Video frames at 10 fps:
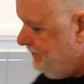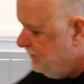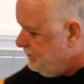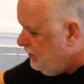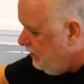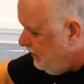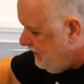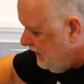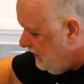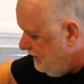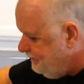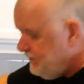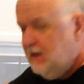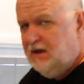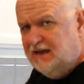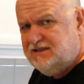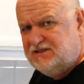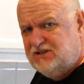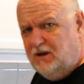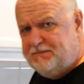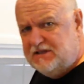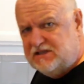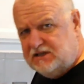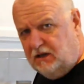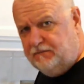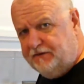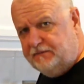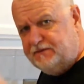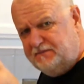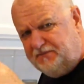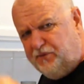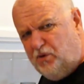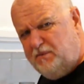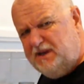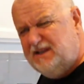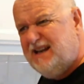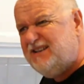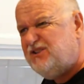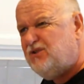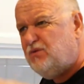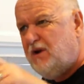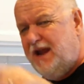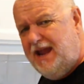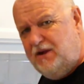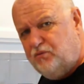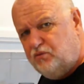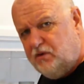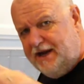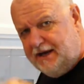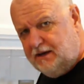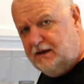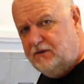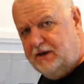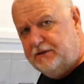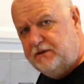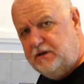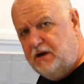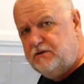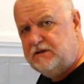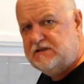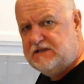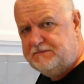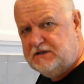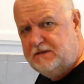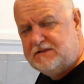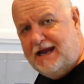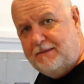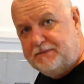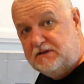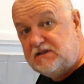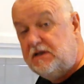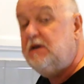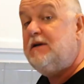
them cooking and to stop the sulfur from forming that gray ring around the yolk that sometimes happens